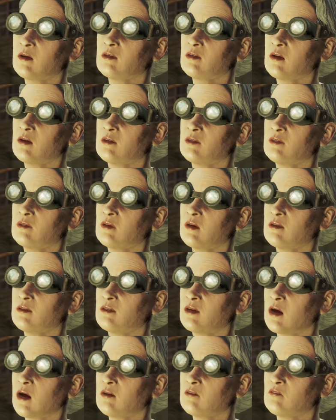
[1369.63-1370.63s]
It is
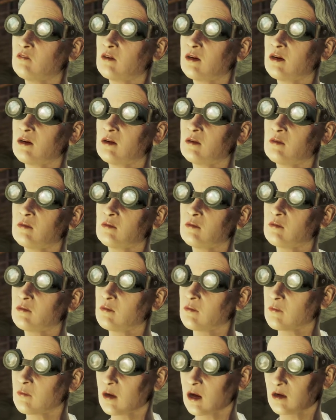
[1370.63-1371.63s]
distasteful,
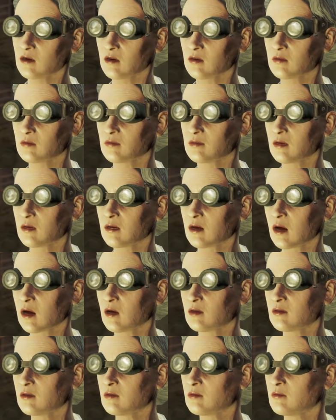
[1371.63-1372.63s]
but
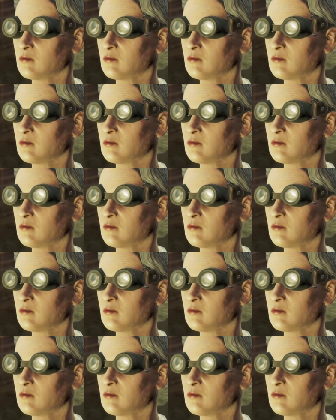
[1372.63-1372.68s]
necessary.